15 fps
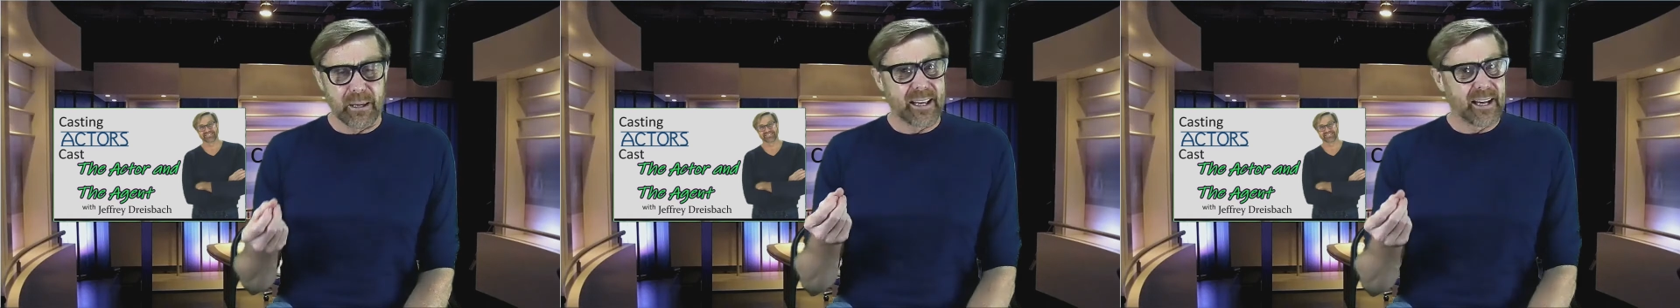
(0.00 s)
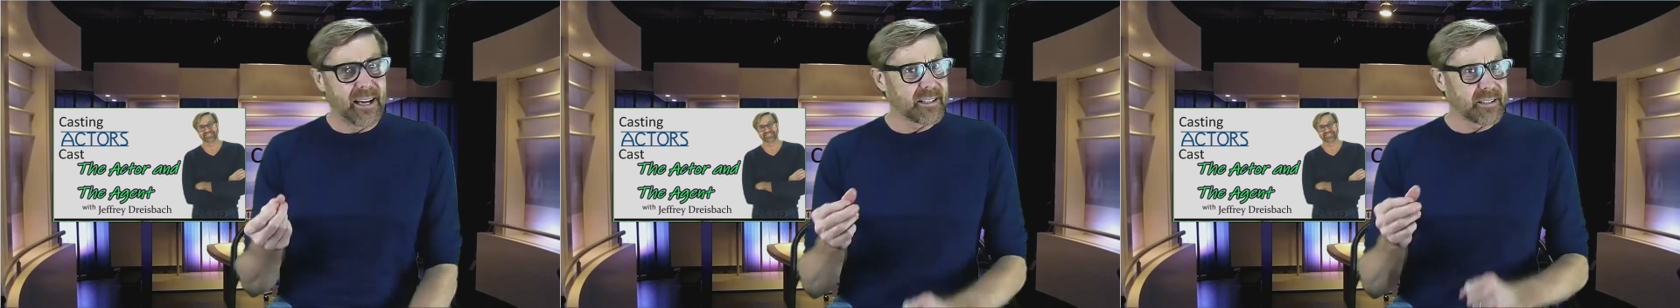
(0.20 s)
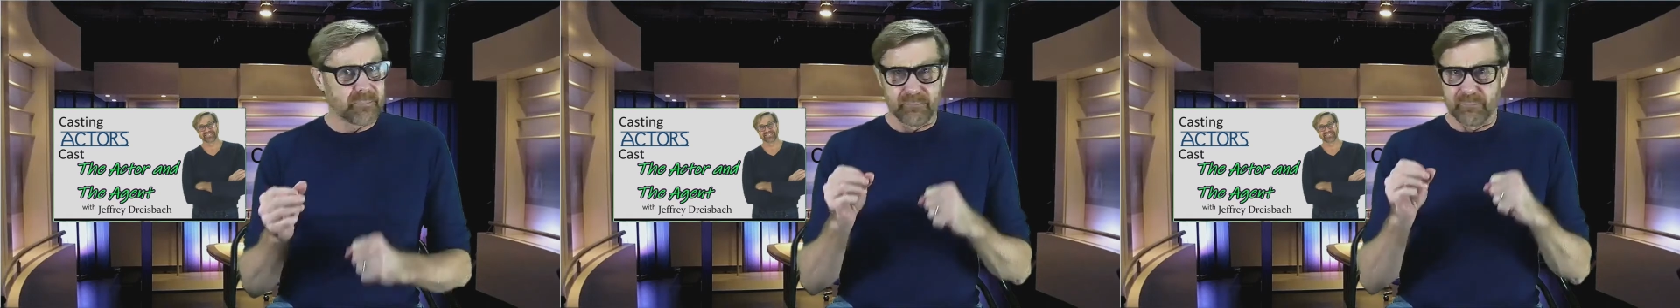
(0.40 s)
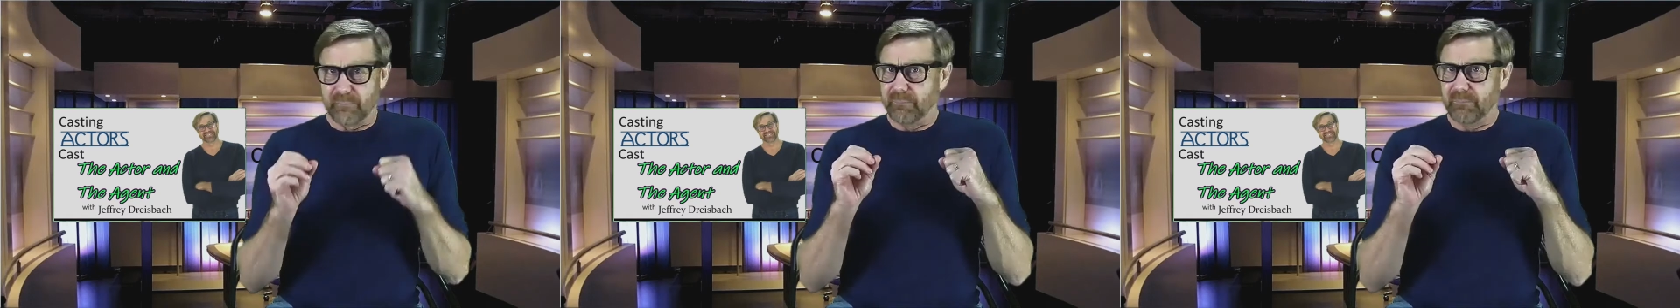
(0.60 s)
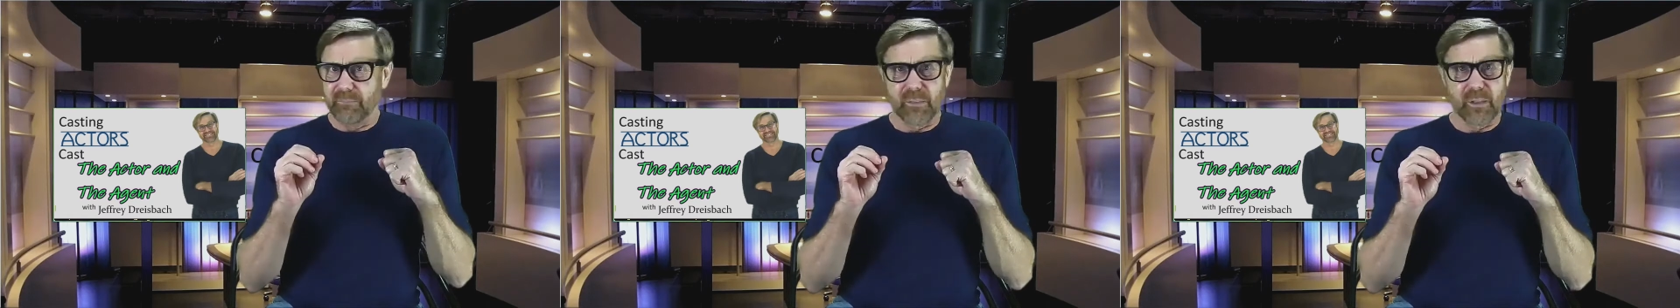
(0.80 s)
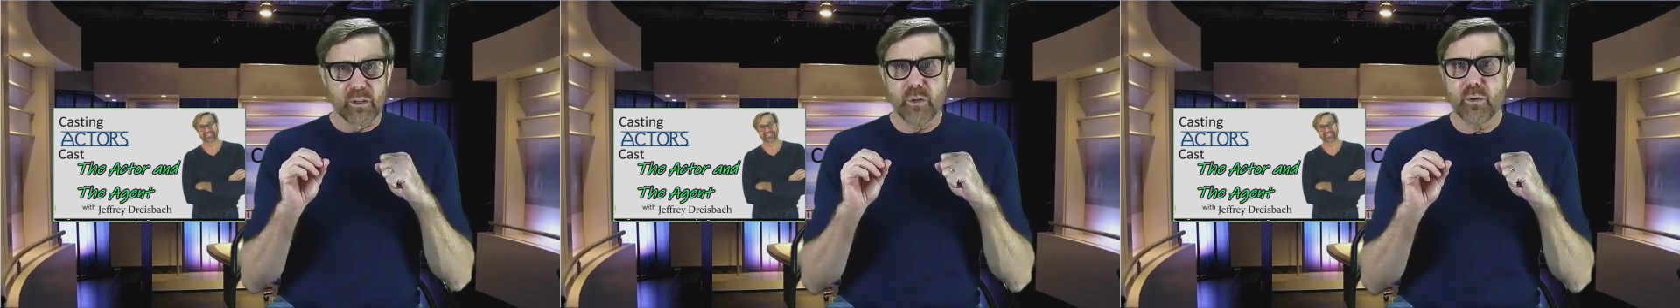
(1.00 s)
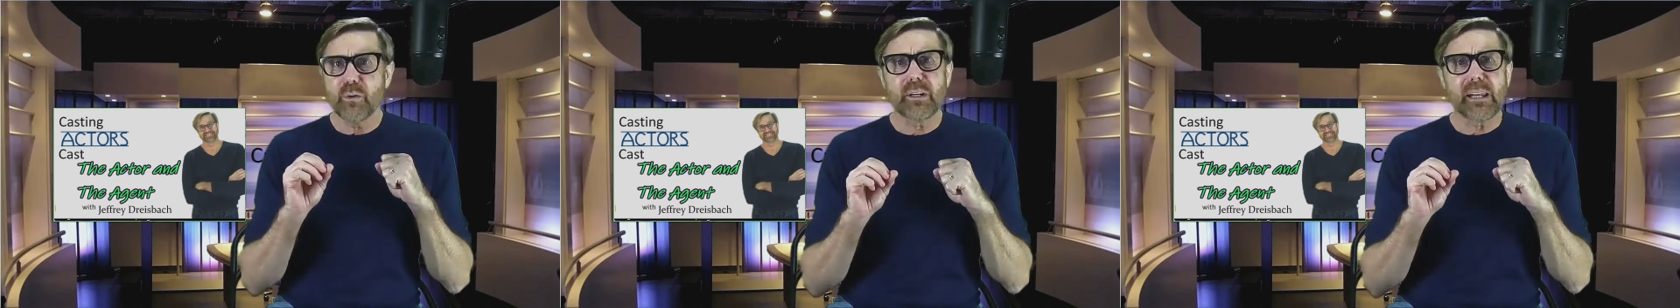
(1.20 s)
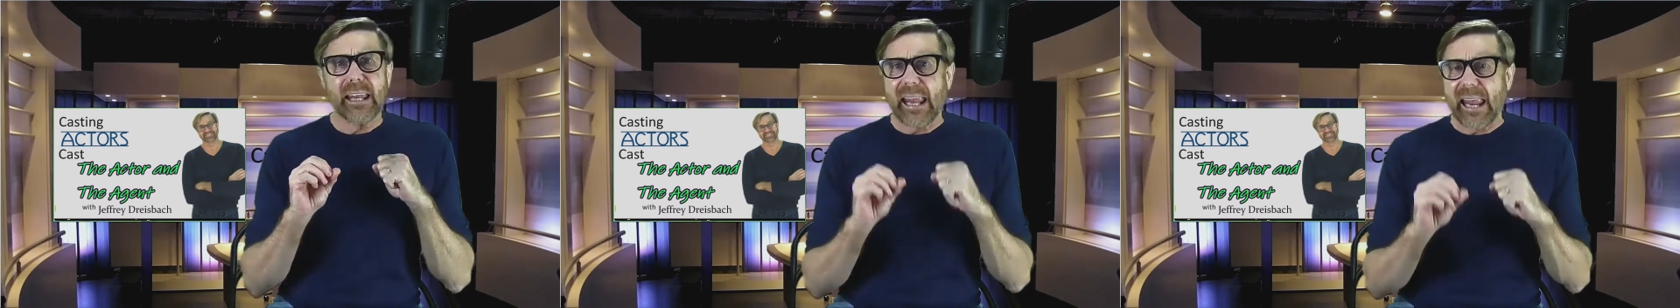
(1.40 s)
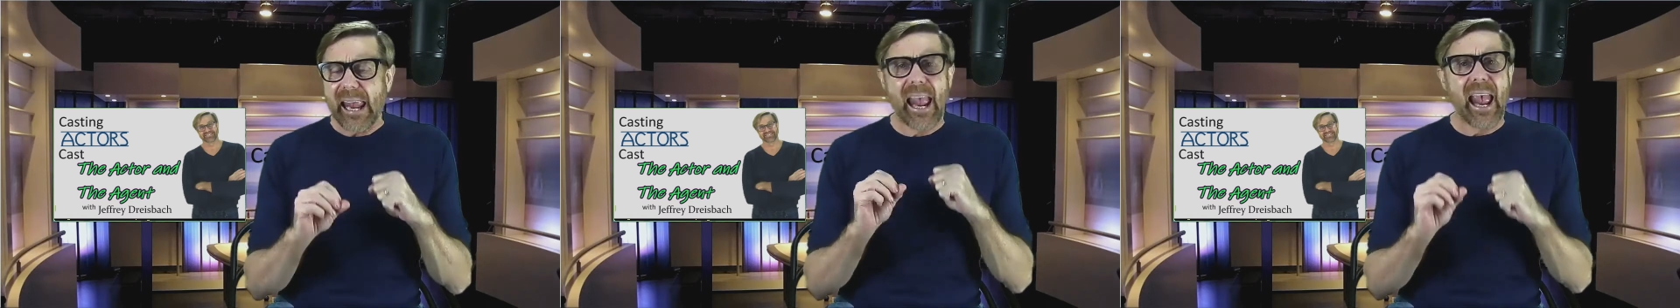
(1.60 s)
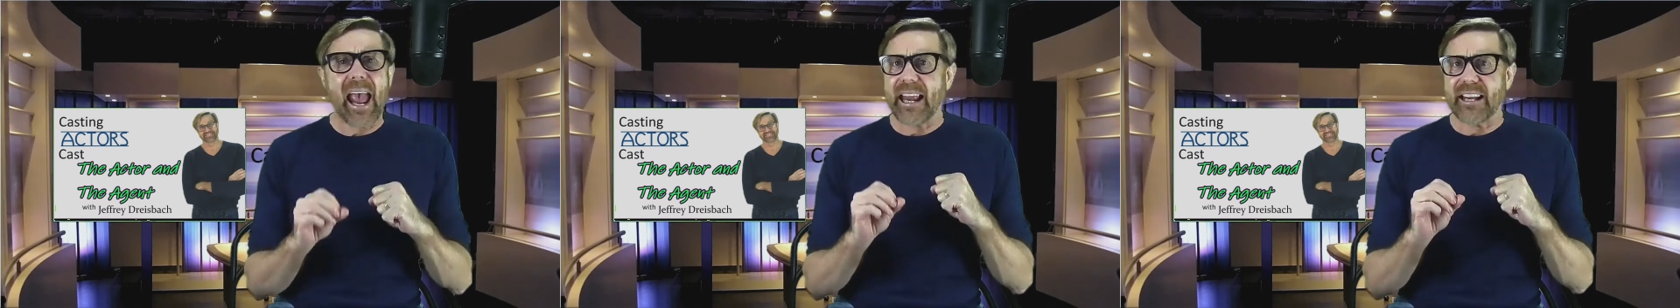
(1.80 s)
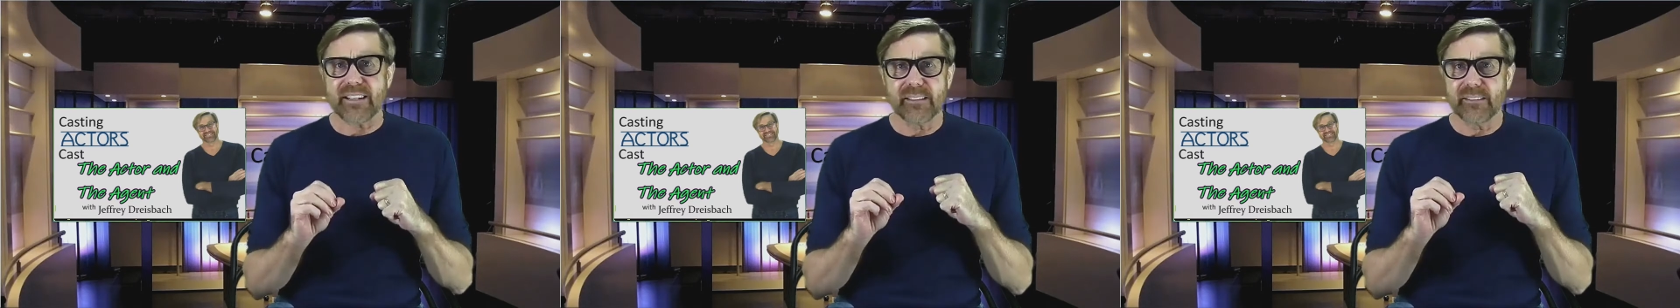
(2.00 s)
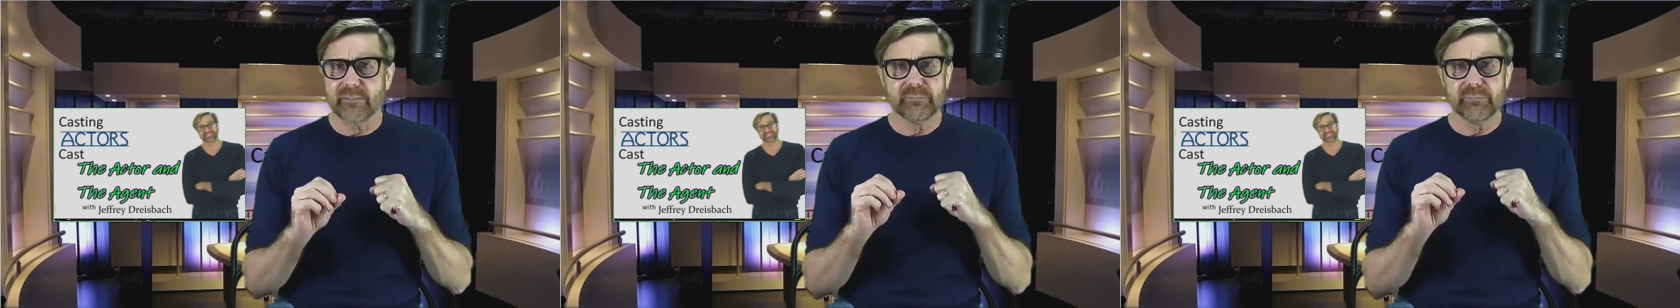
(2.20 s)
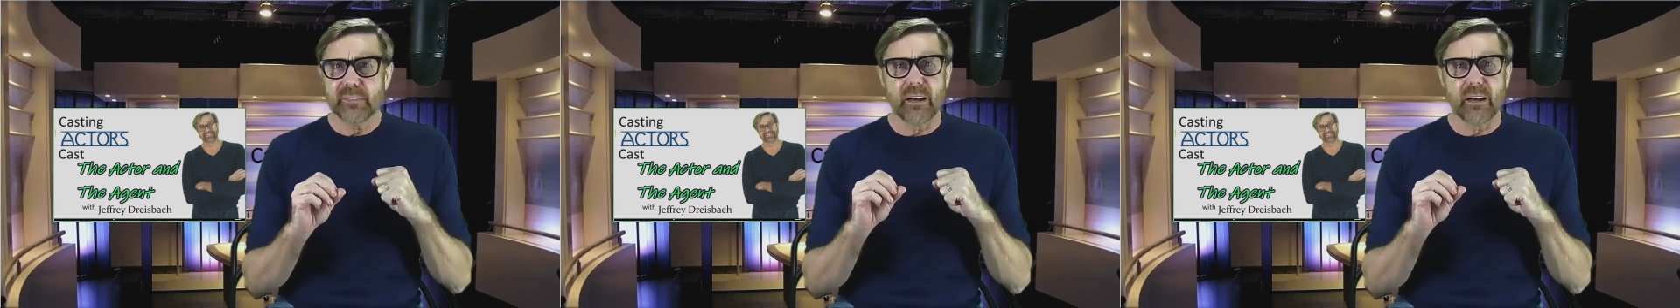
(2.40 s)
Because you can't